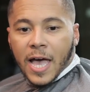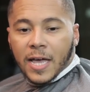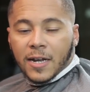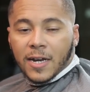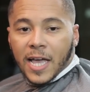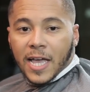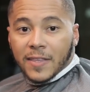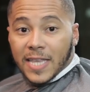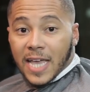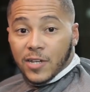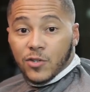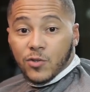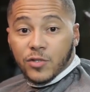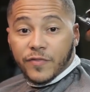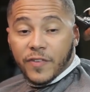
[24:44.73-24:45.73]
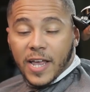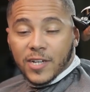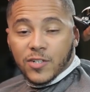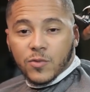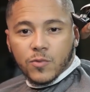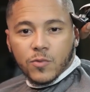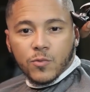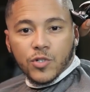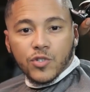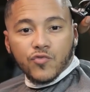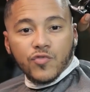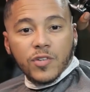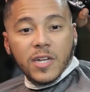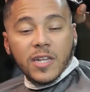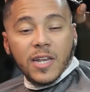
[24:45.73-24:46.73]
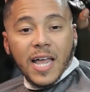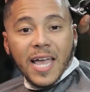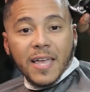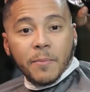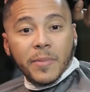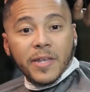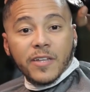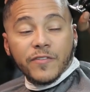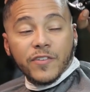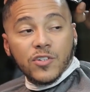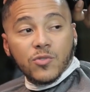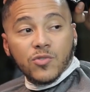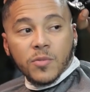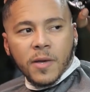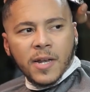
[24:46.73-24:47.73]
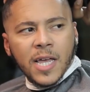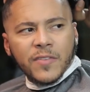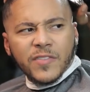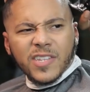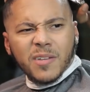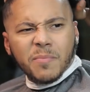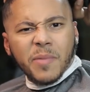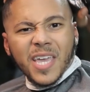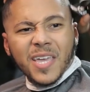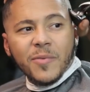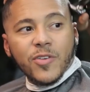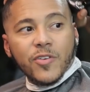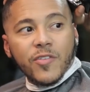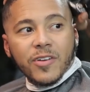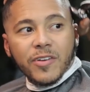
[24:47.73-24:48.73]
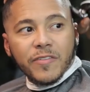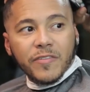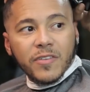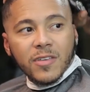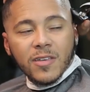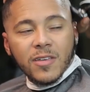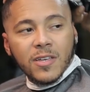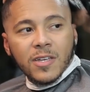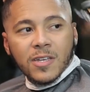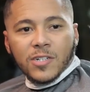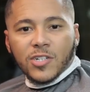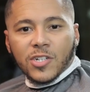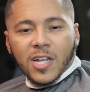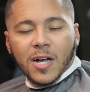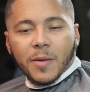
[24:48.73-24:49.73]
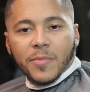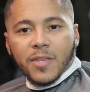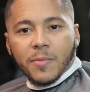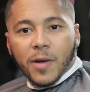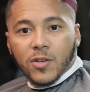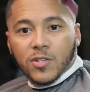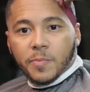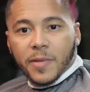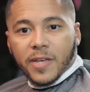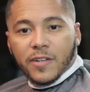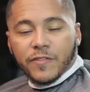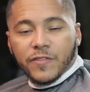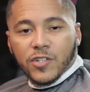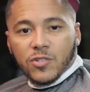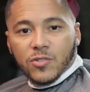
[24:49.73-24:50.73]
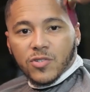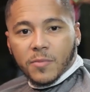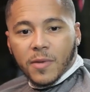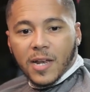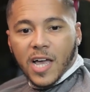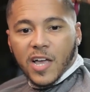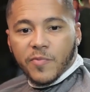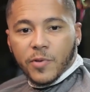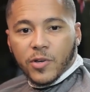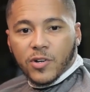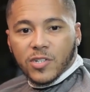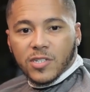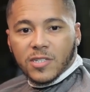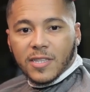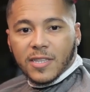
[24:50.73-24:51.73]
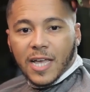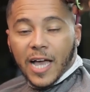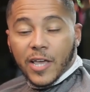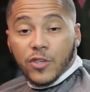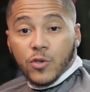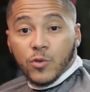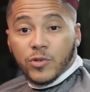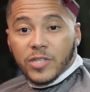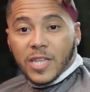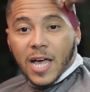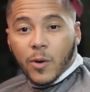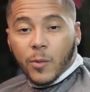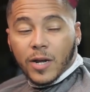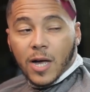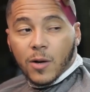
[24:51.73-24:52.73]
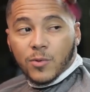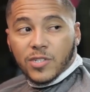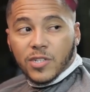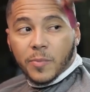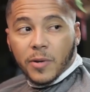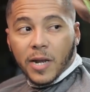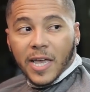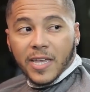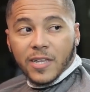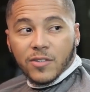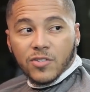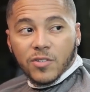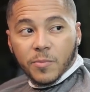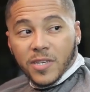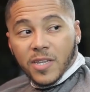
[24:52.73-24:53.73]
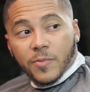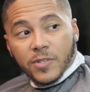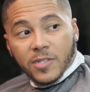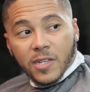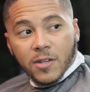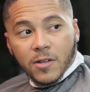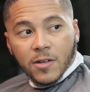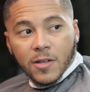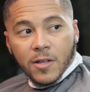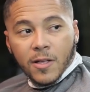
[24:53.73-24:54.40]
And like that newsflash was really like beneficial to my life. It didn't pay me or anything, do you know what I mean? But it was beneficial to my life because I used that when I was applying to be a presenter.